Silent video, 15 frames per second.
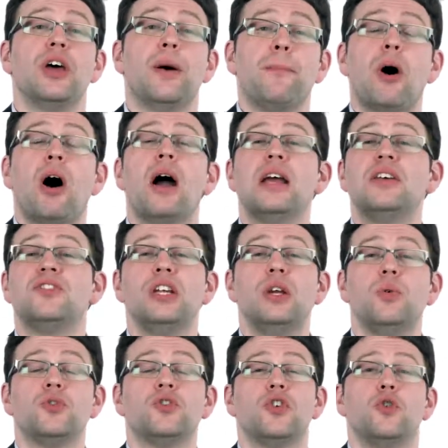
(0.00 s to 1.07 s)
that pi is
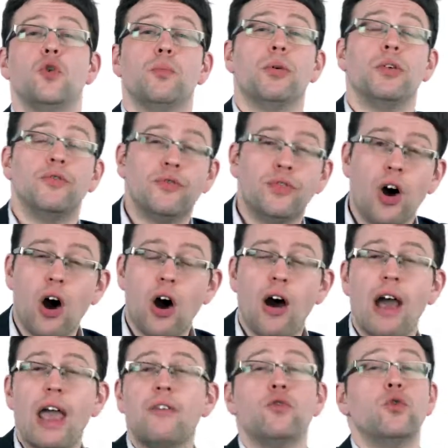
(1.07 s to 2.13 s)
equal to 0.5,
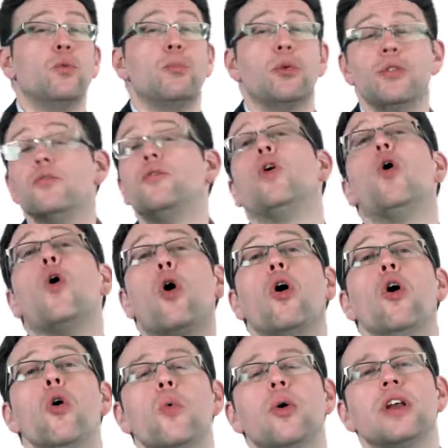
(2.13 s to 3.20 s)
0.4,
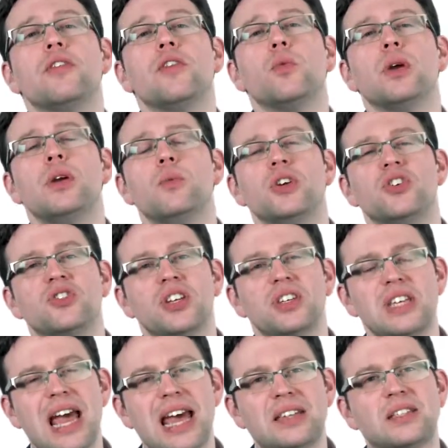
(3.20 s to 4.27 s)
whatever we wish to
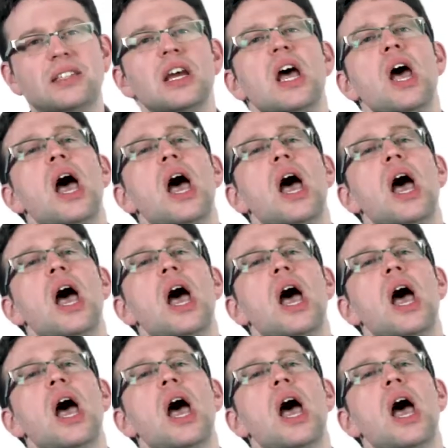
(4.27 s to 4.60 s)
test,